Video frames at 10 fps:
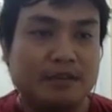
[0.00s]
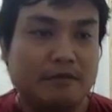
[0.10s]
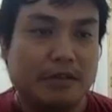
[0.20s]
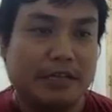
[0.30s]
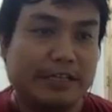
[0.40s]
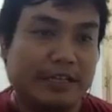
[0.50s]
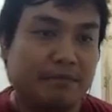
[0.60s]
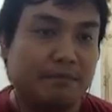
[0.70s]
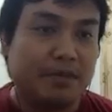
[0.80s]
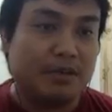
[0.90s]
for
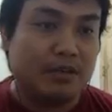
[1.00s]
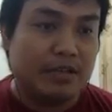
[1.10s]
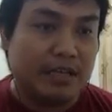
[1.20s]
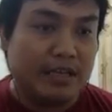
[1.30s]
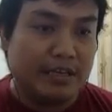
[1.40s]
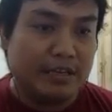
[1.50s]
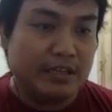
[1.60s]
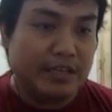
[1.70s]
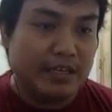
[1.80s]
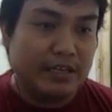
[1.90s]
example, in
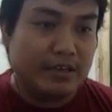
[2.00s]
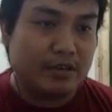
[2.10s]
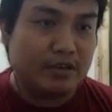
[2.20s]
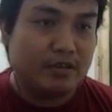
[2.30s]
here